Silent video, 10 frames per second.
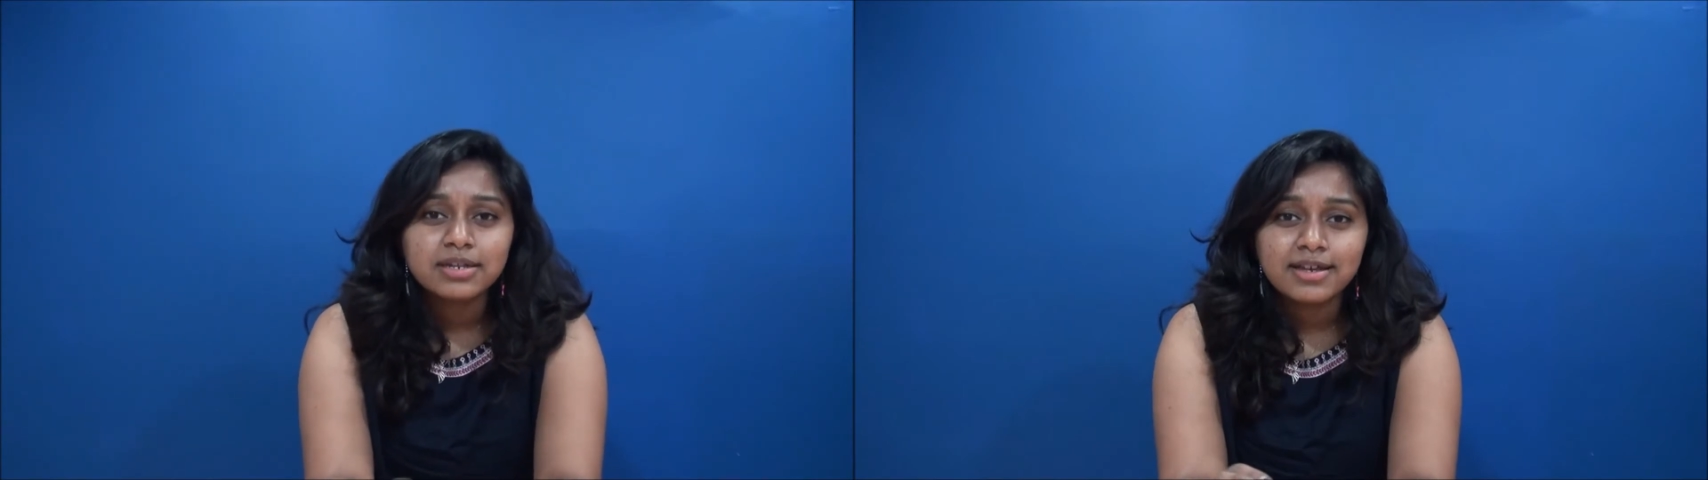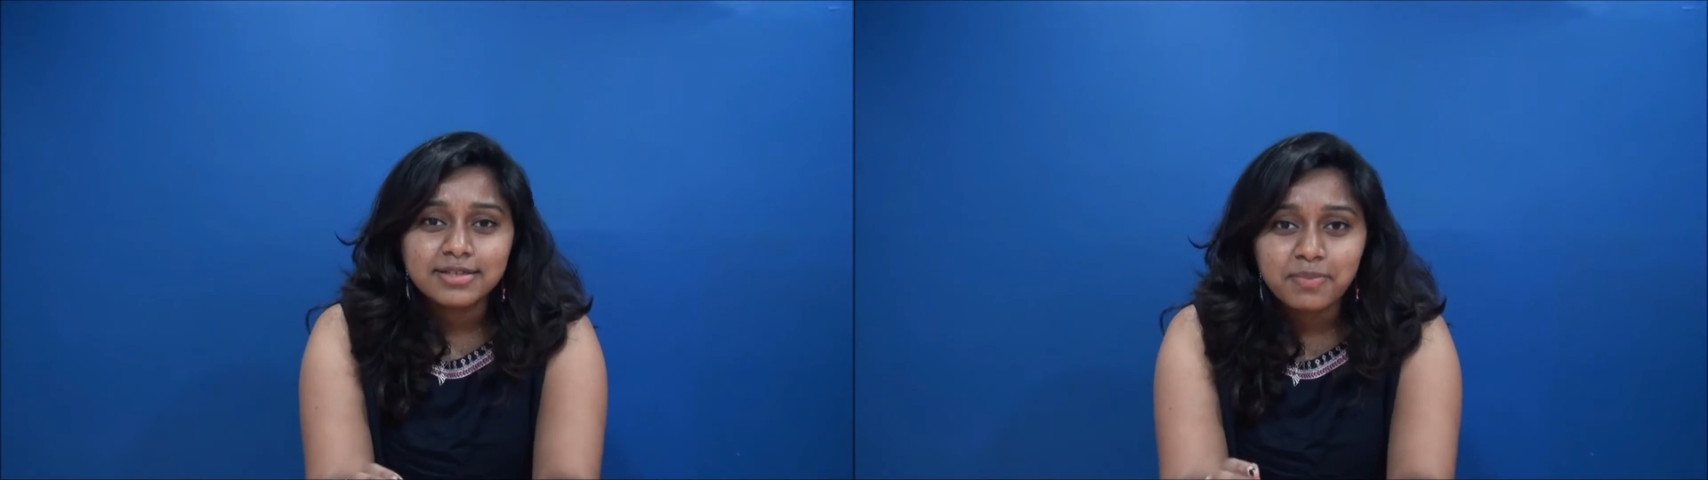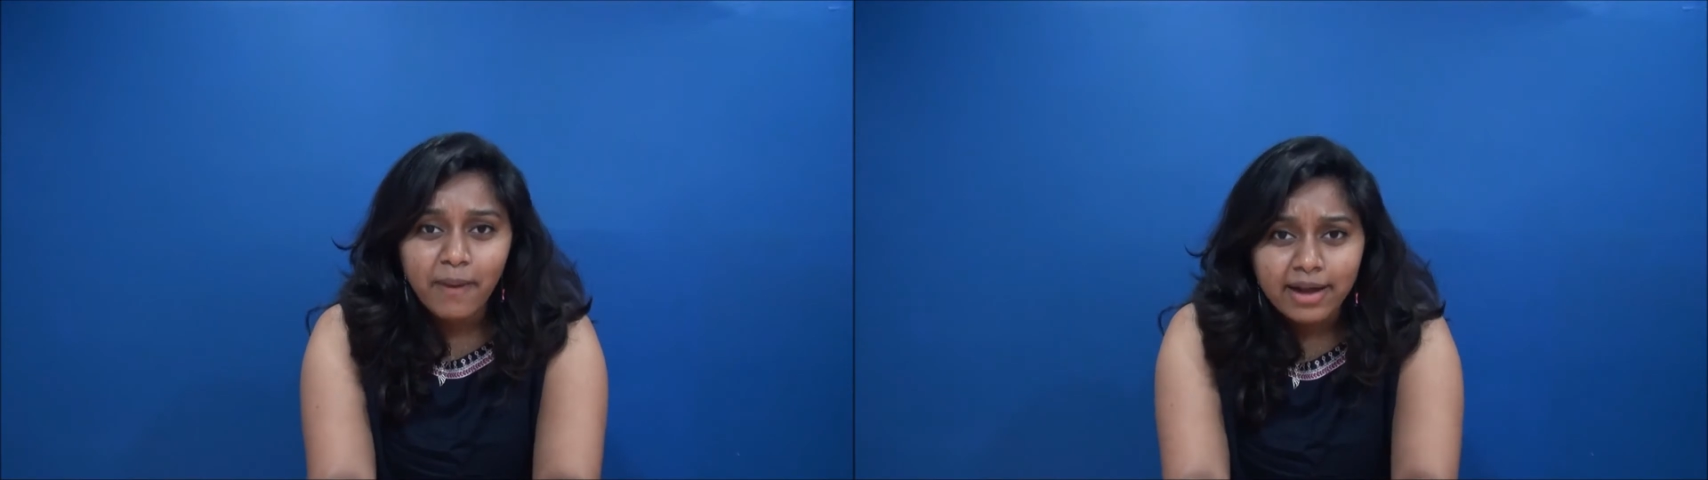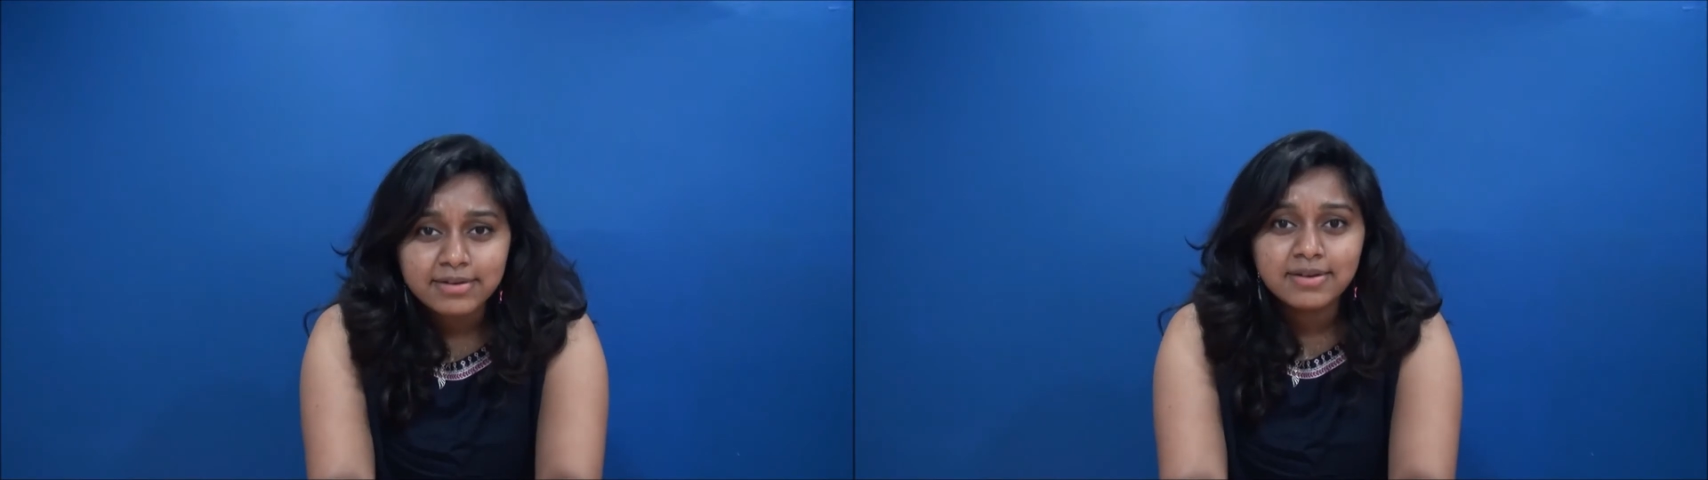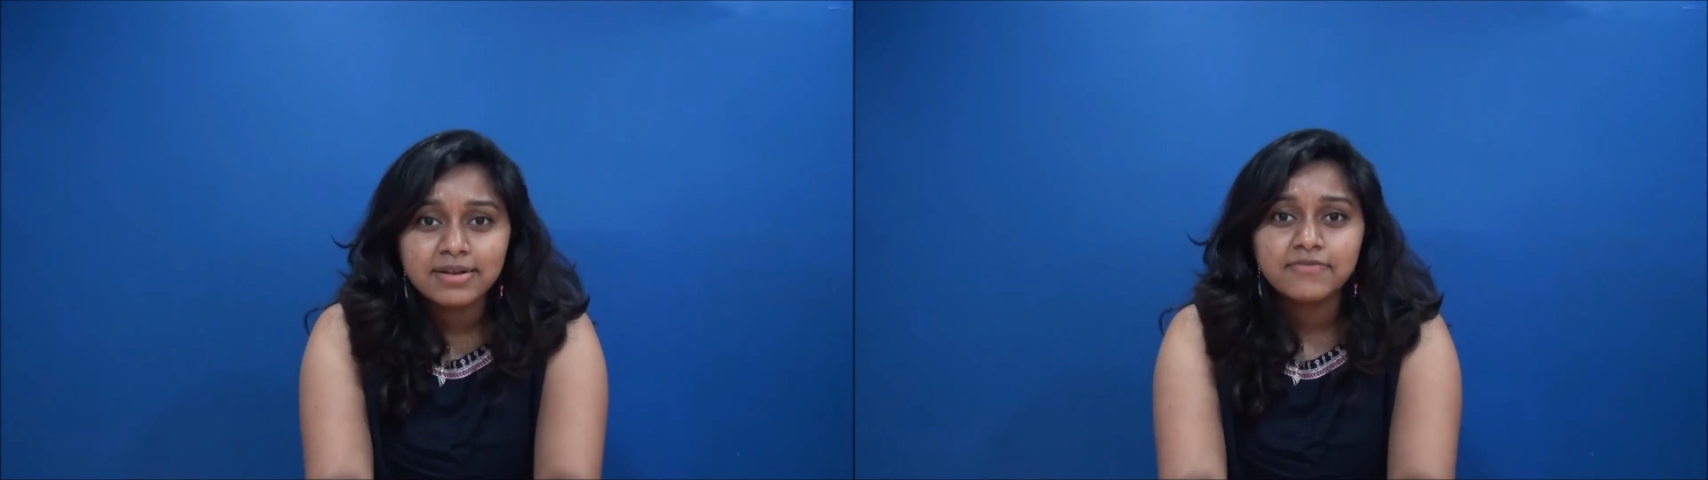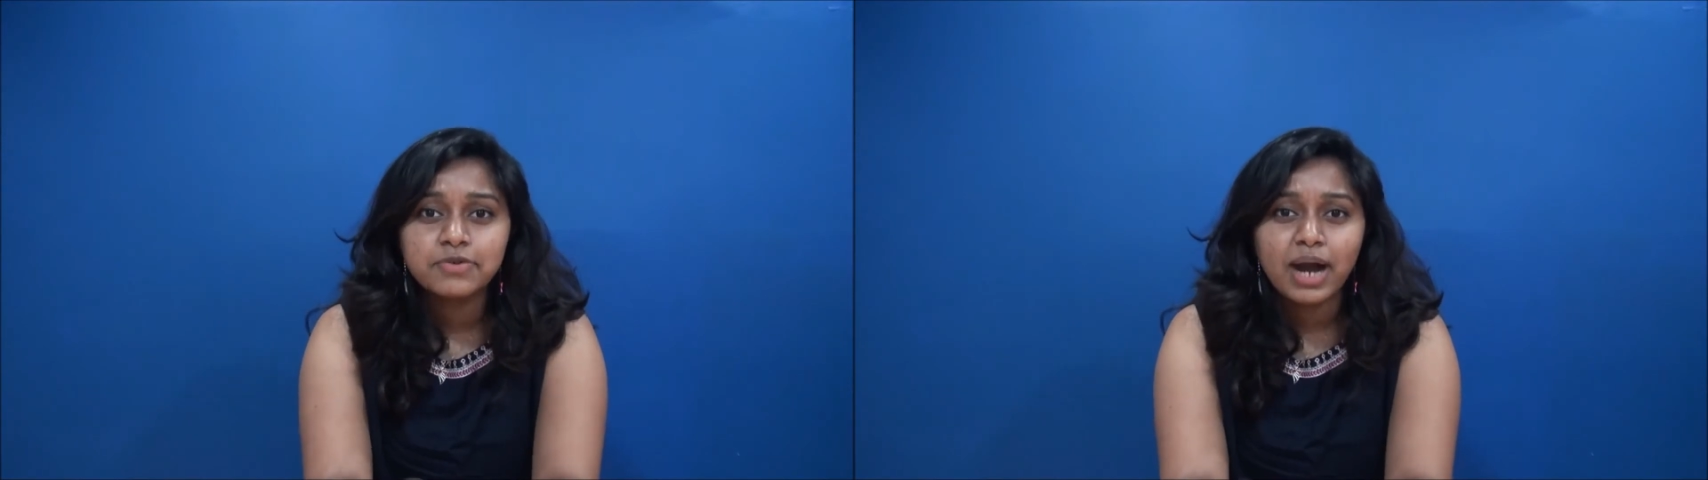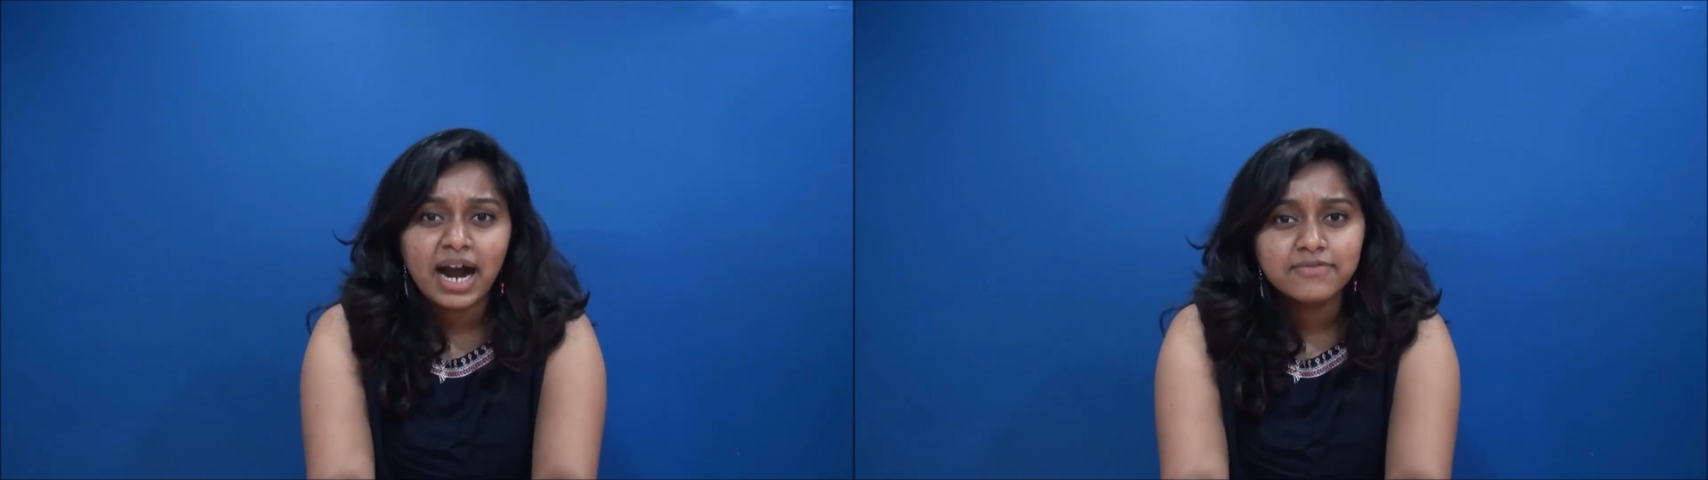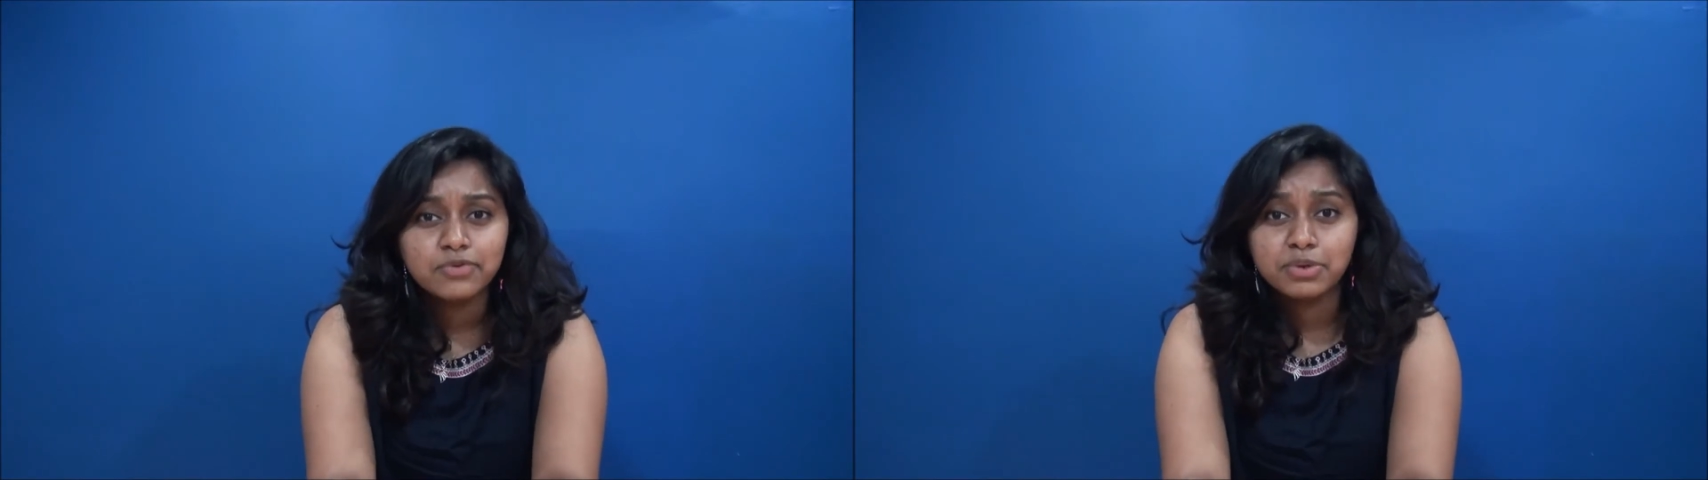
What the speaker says: it doesn't matter if you have